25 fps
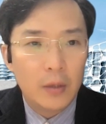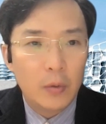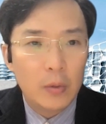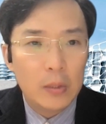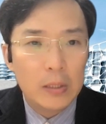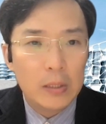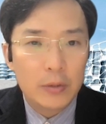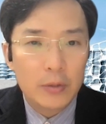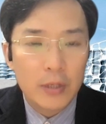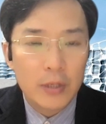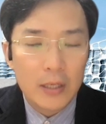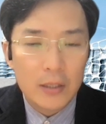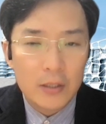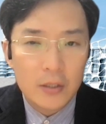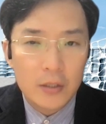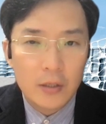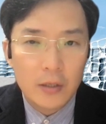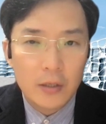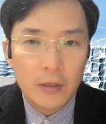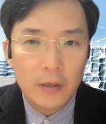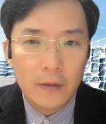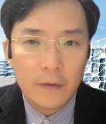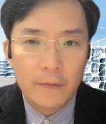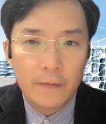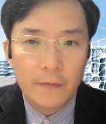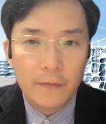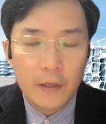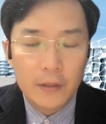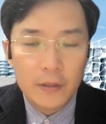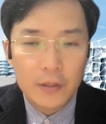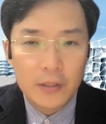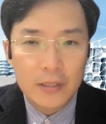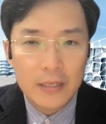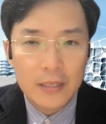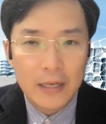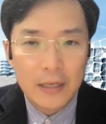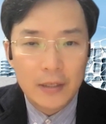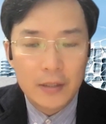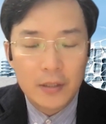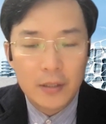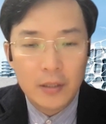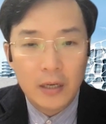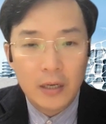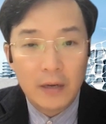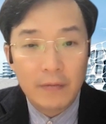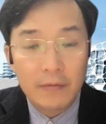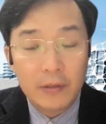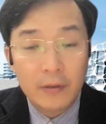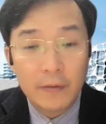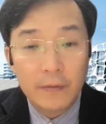we just found that
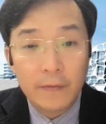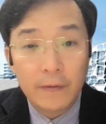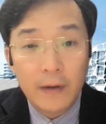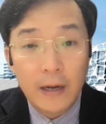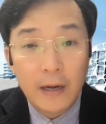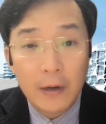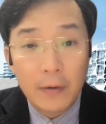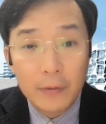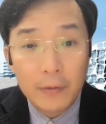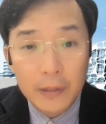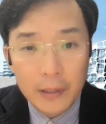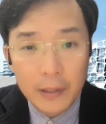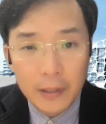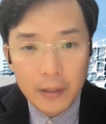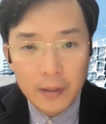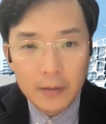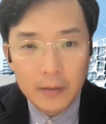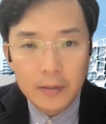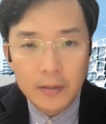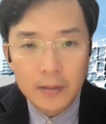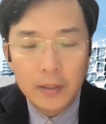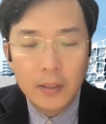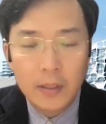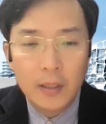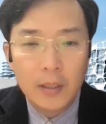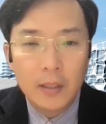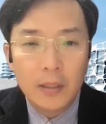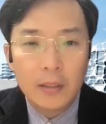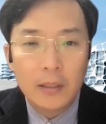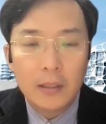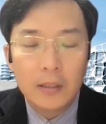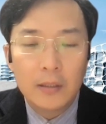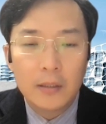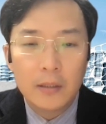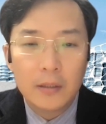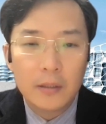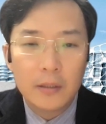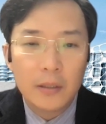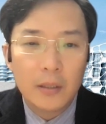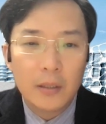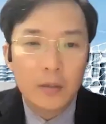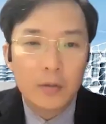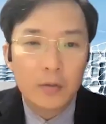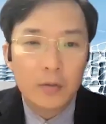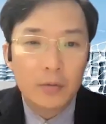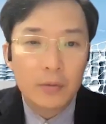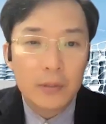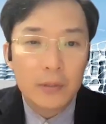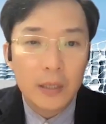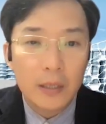after 5 years, in the year
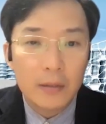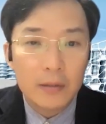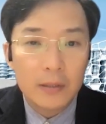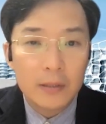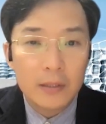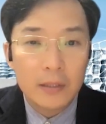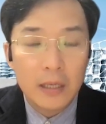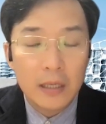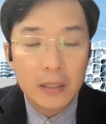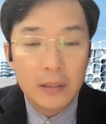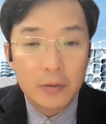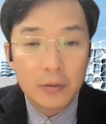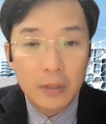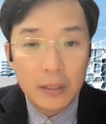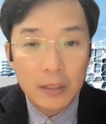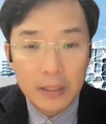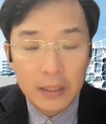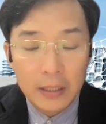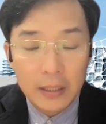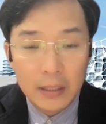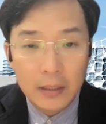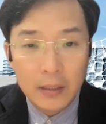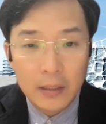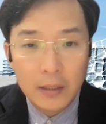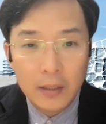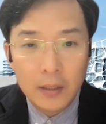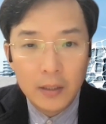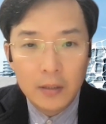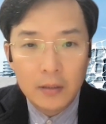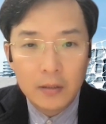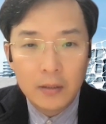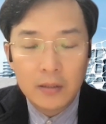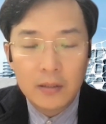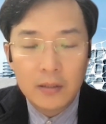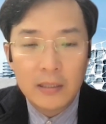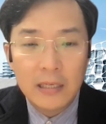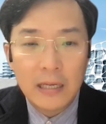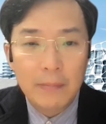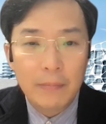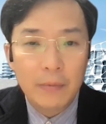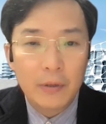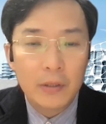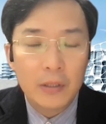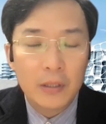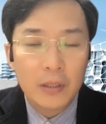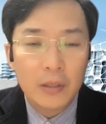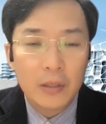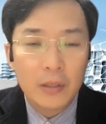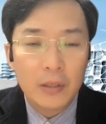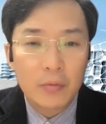2020, this number
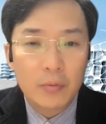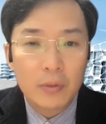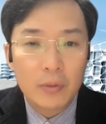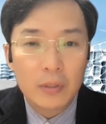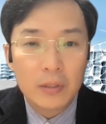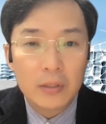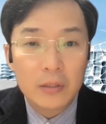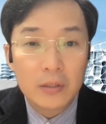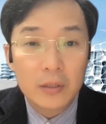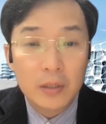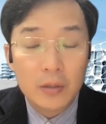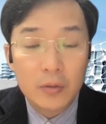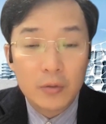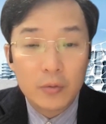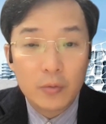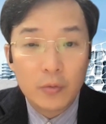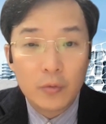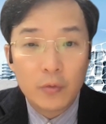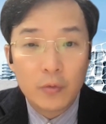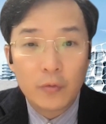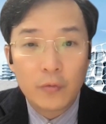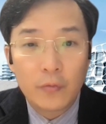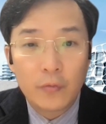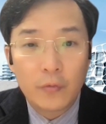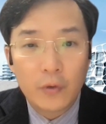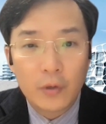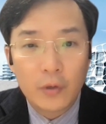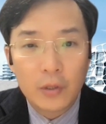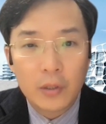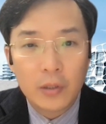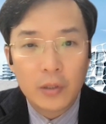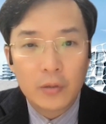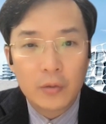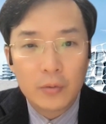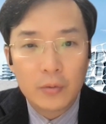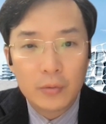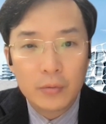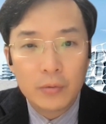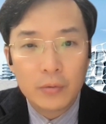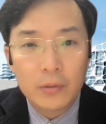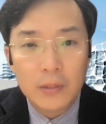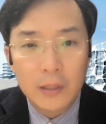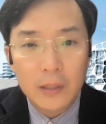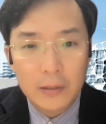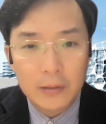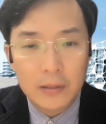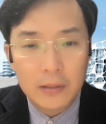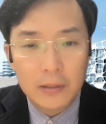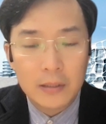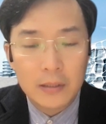increased to
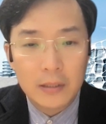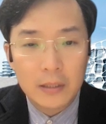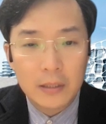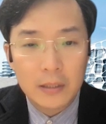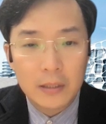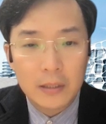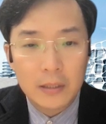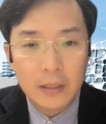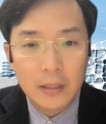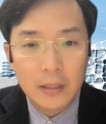42,000,